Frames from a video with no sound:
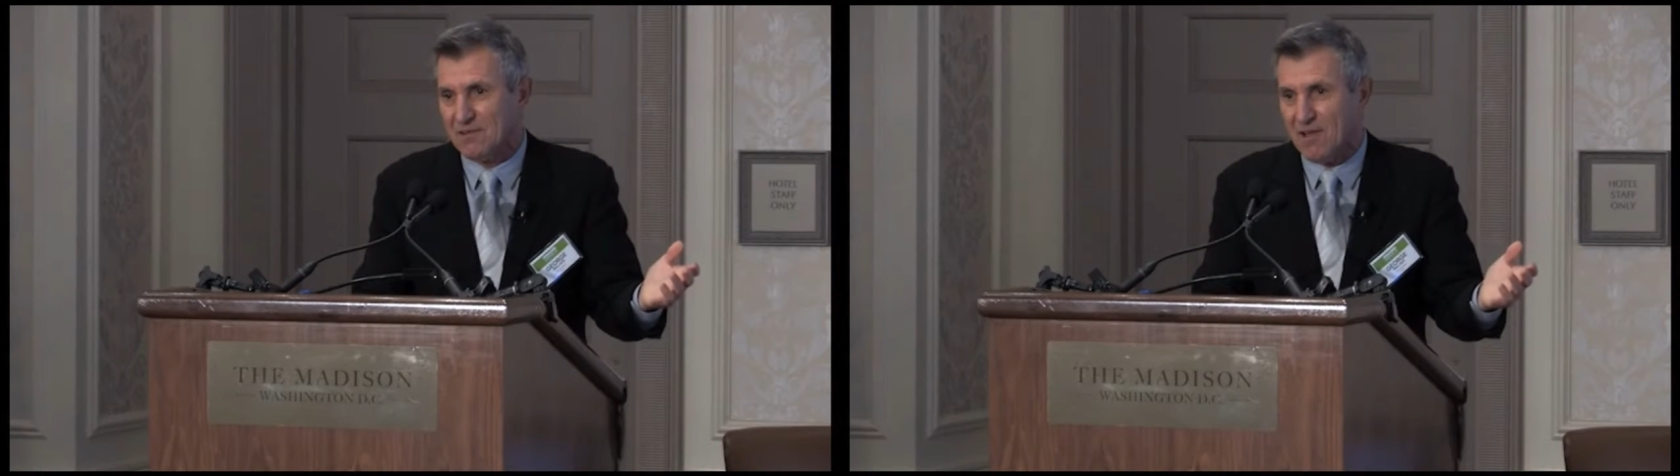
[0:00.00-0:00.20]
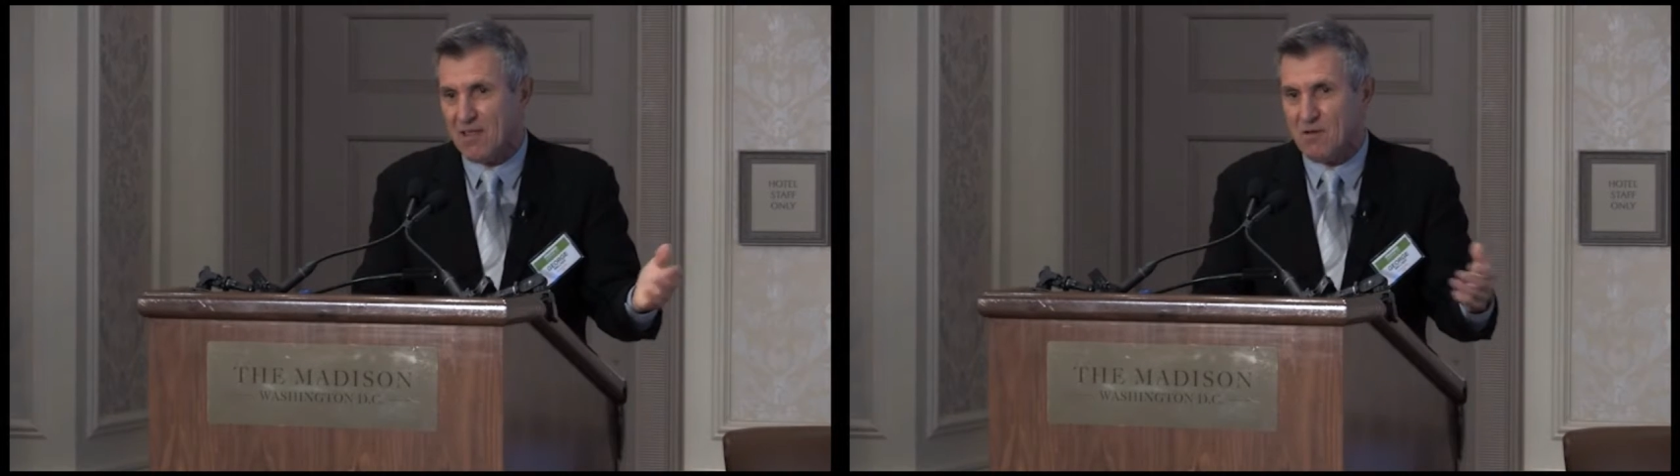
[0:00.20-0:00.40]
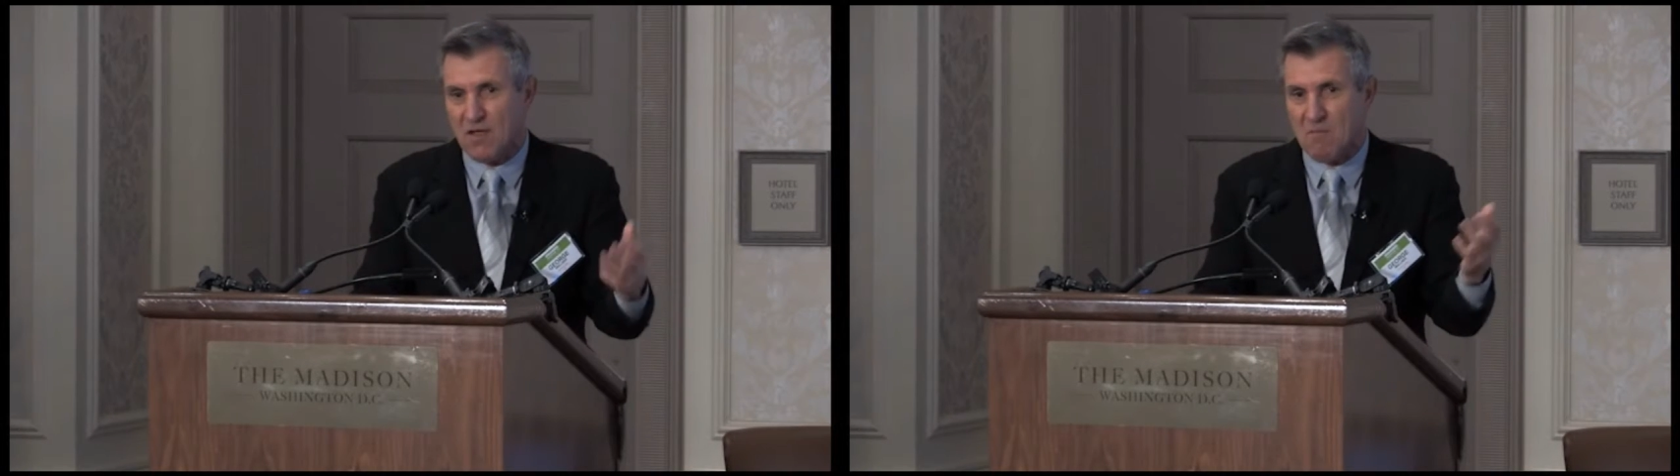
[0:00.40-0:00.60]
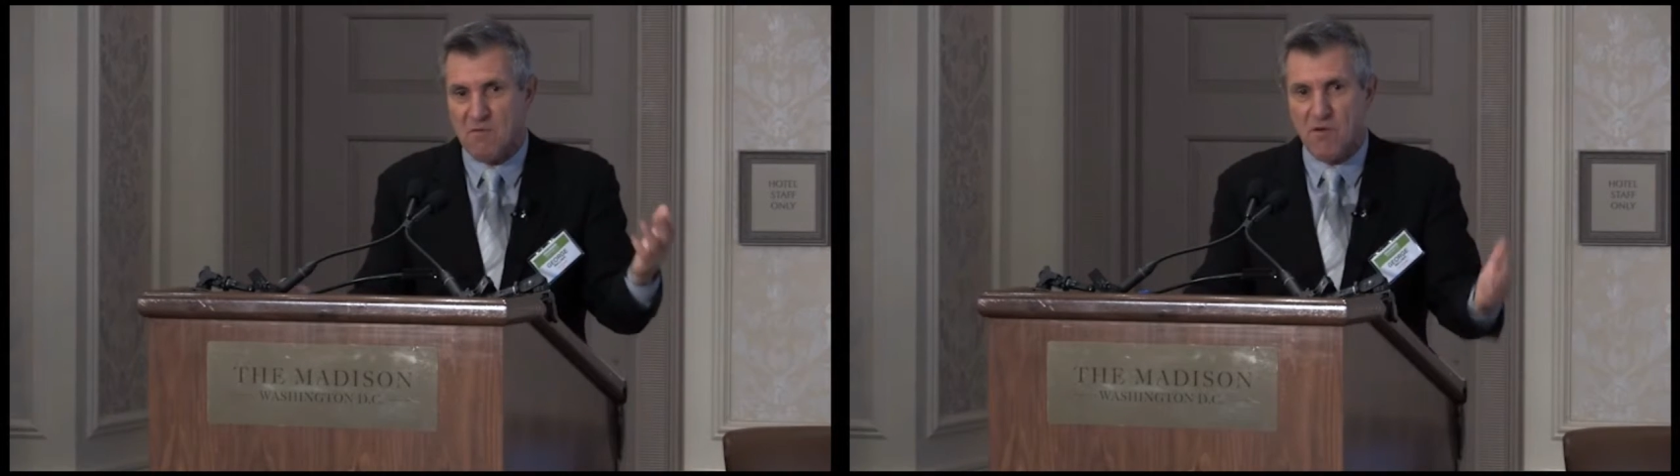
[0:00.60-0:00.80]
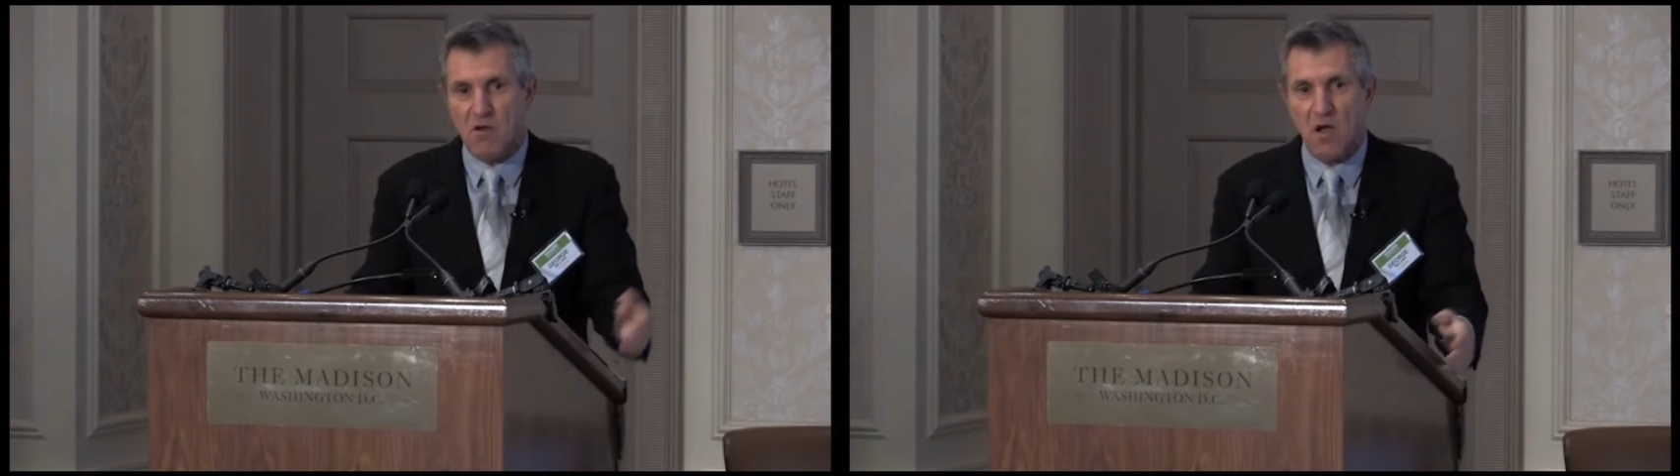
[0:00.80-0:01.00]
And you can
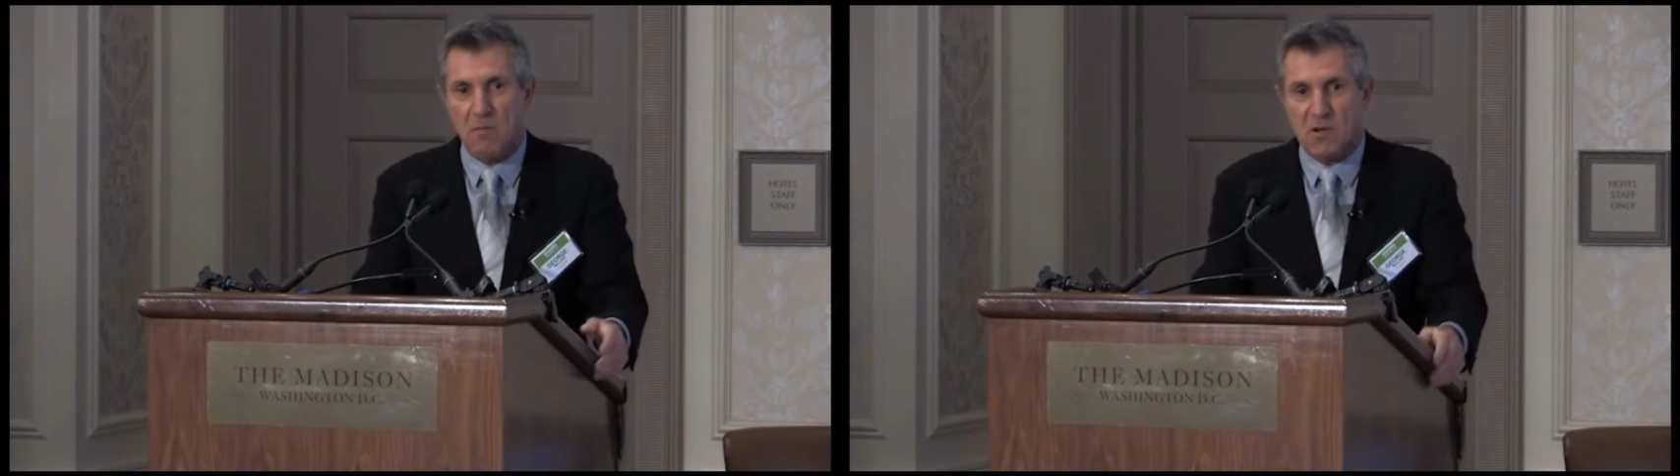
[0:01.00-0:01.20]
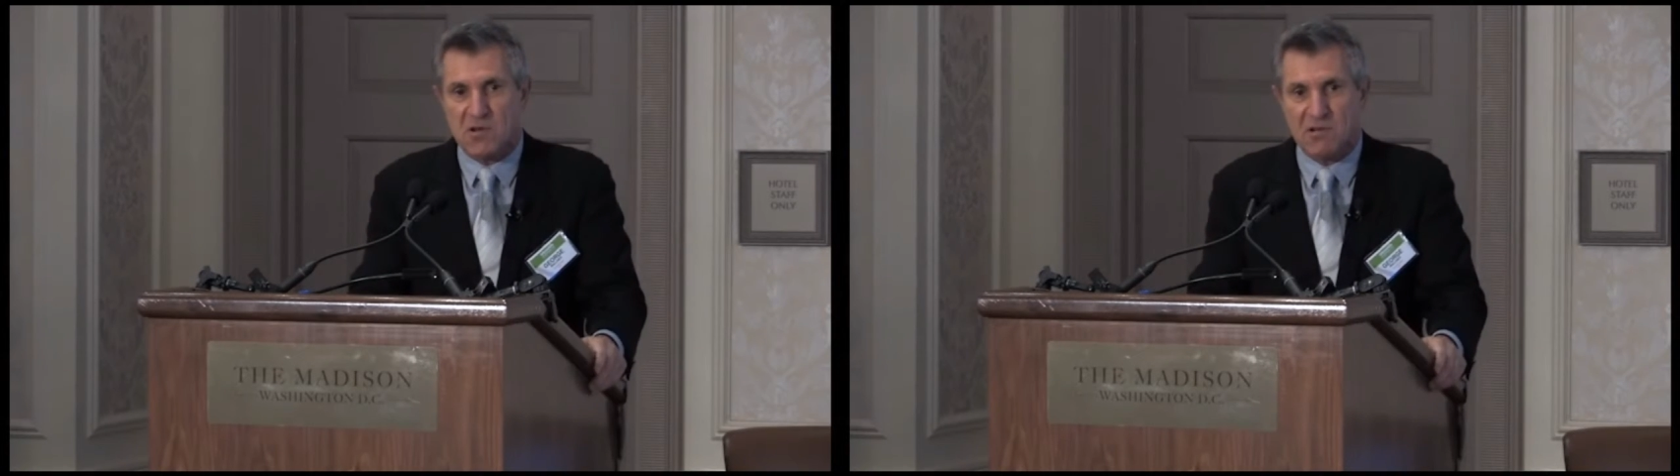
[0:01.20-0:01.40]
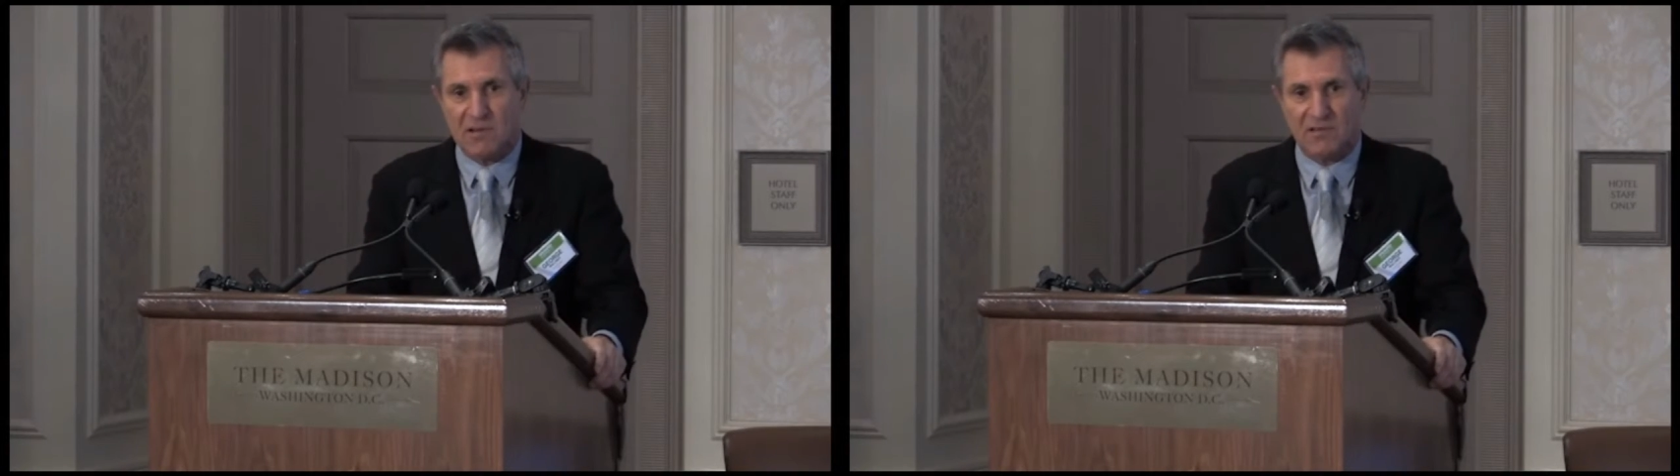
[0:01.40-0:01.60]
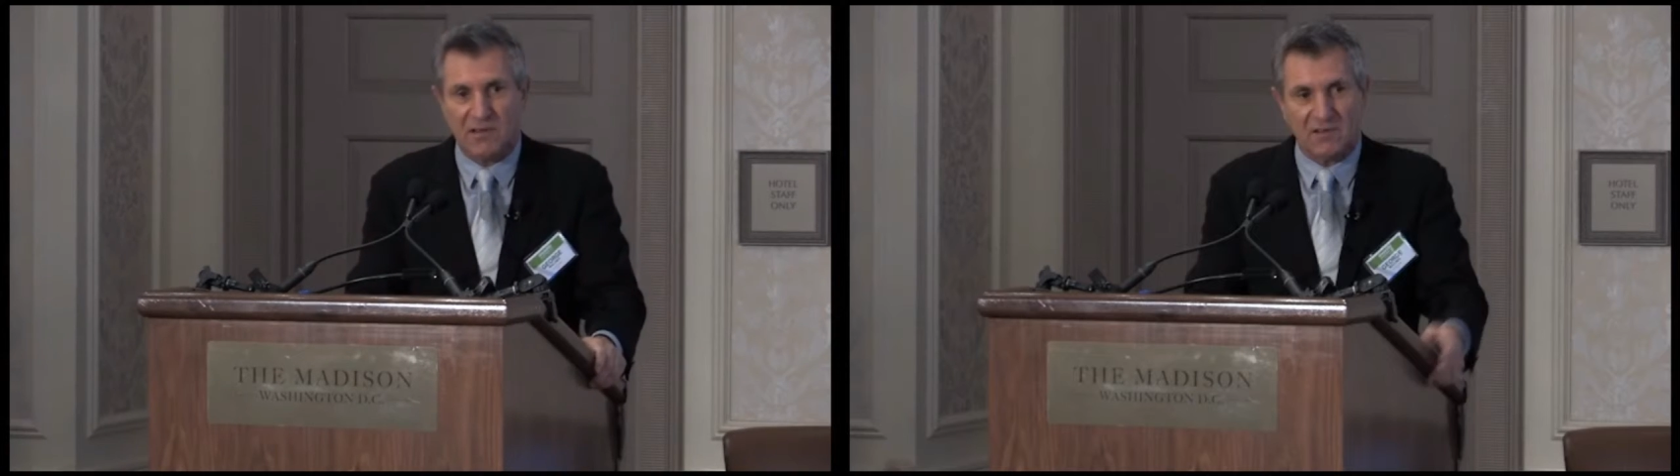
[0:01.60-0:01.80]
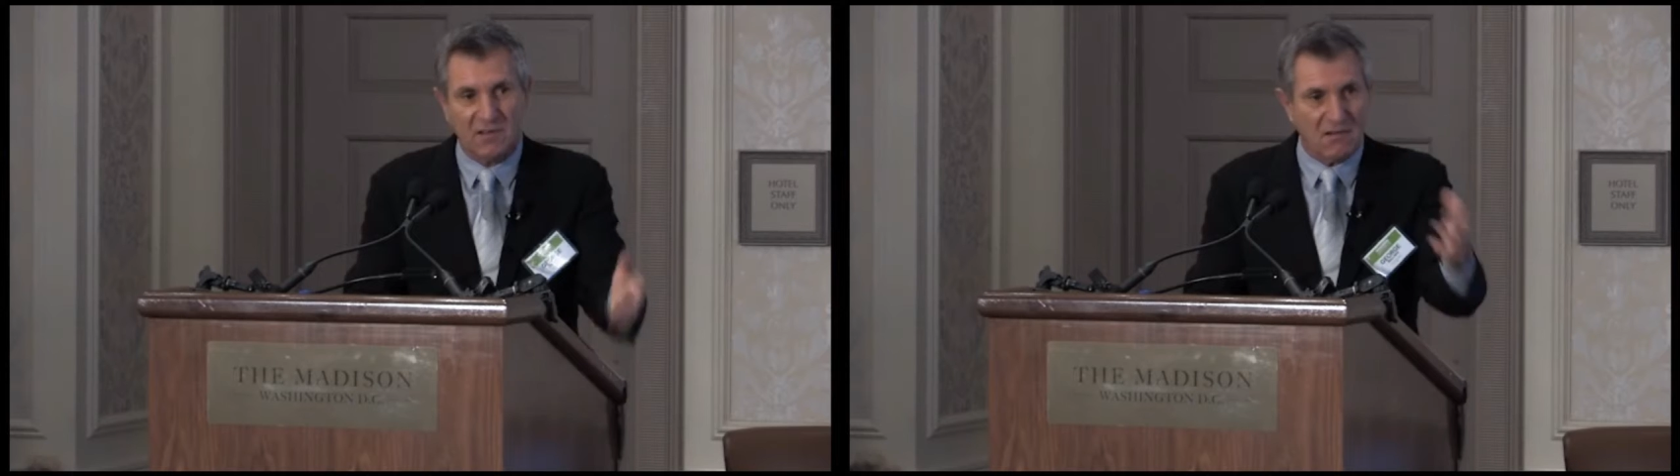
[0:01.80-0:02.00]
be very opportunistic and say,